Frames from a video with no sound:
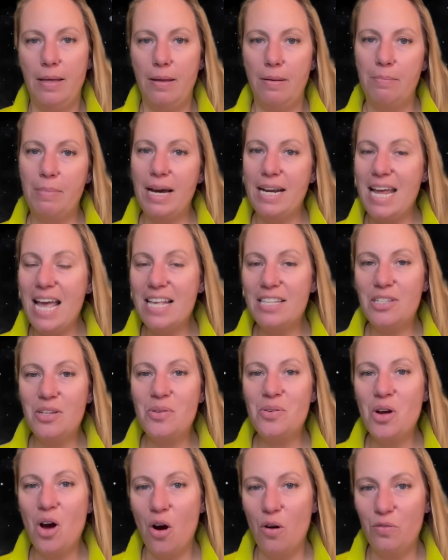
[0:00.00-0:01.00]
But as you
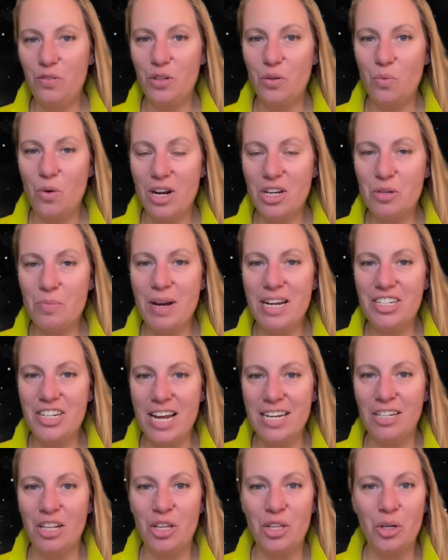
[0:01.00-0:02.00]
know, if you watch my
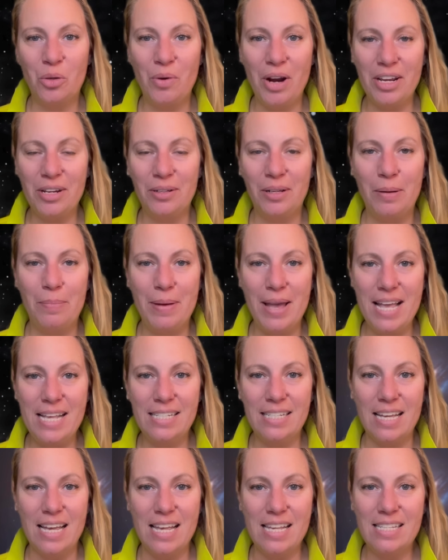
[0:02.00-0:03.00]
channel on a regular
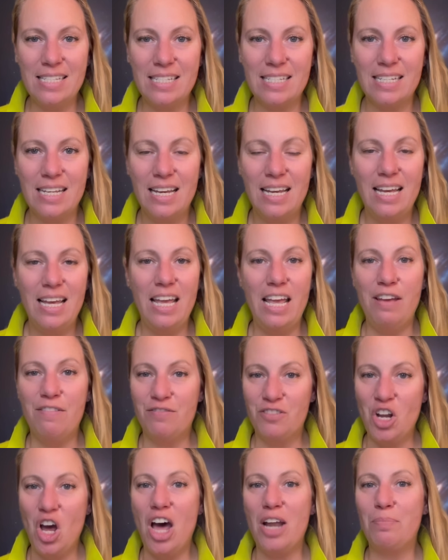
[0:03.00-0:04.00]
basis, if
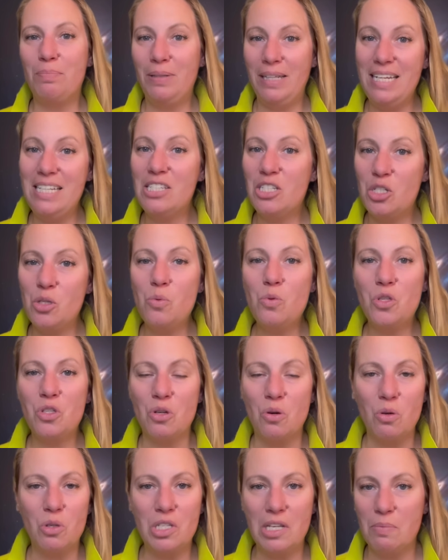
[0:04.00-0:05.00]
not, please do
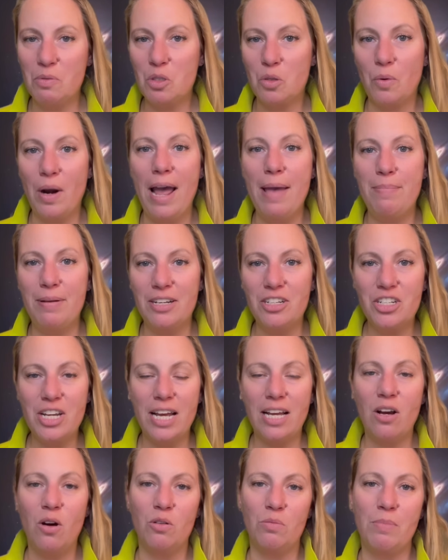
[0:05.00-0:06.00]
so. Subscribe and
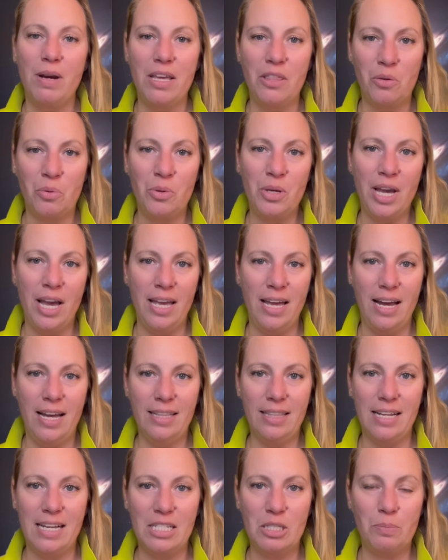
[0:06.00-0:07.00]
check out my 3i
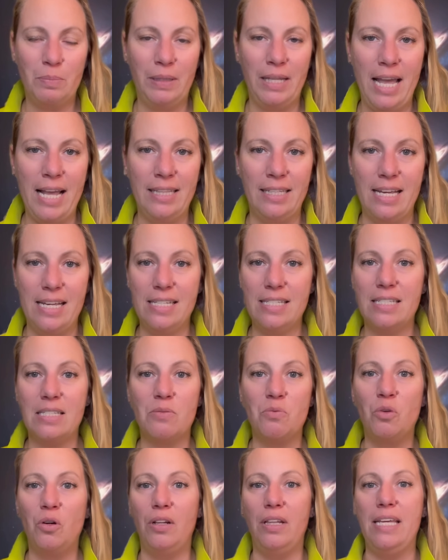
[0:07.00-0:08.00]
Atlas playlist.
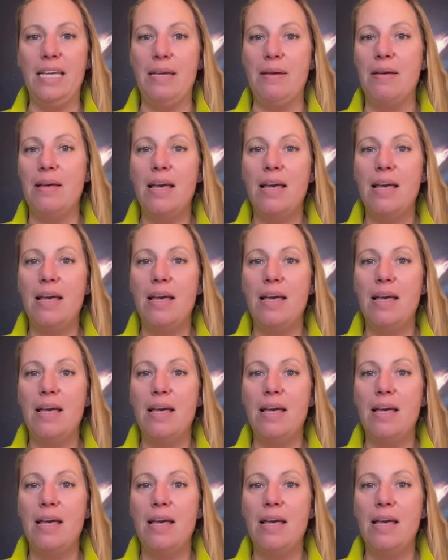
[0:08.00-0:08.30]
Really